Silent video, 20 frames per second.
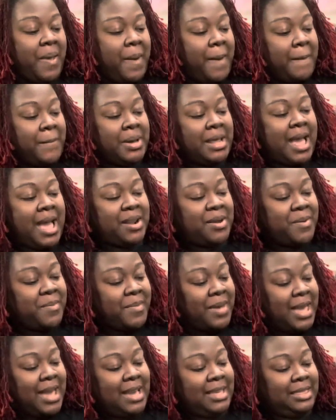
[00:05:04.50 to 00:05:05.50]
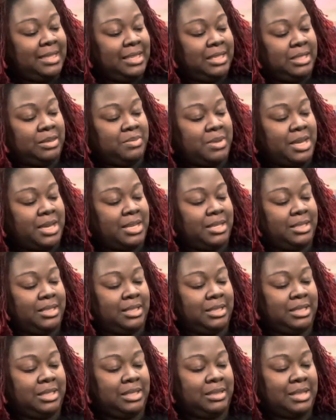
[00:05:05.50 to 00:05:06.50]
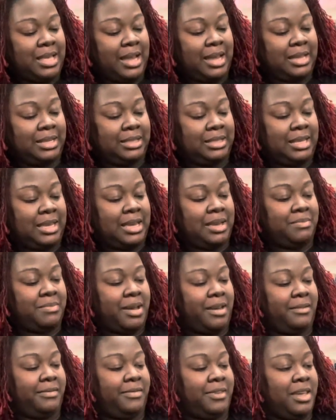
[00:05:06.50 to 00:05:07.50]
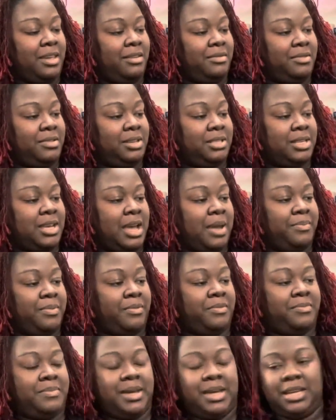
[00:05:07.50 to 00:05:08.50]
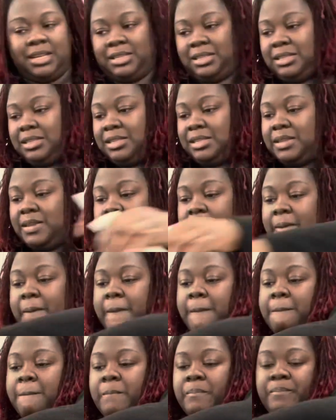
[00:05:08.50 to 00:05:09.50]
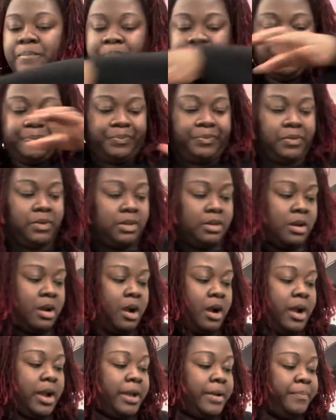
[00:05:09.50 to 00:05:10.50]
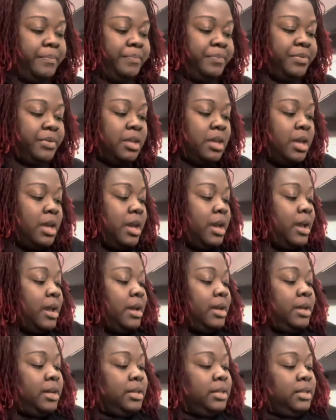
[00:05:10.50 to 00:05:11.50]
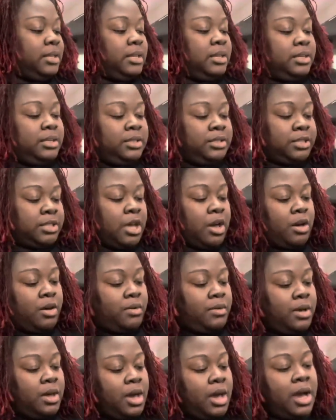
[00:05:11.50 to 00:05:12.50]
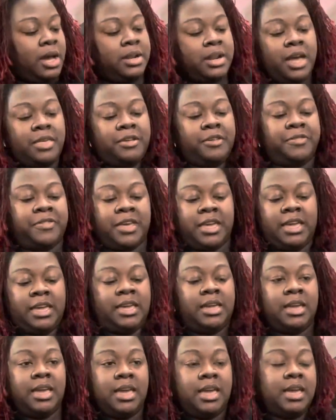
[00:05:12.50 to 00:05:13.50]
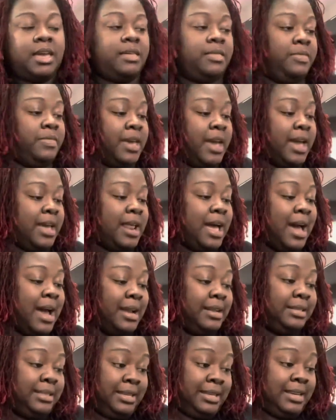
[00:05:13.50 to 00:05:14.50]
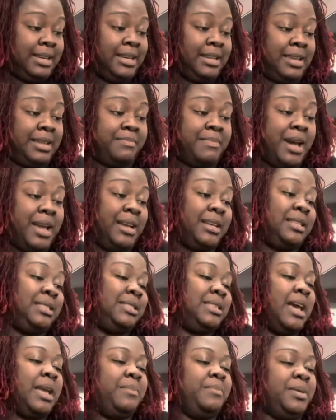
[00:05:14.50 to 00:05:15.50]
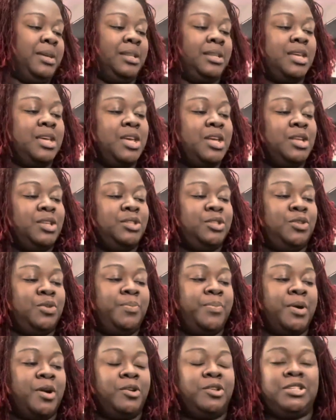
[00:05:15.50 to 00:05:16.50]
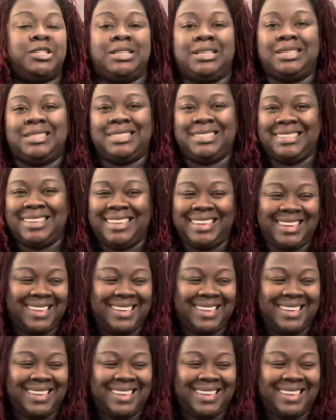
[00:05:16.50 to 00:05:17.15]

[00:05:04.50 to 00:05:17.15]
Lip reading: But I don't mind this mess. This is, like I said, my favorite type of mess. All right. So another thing that I did in my excitement to purchase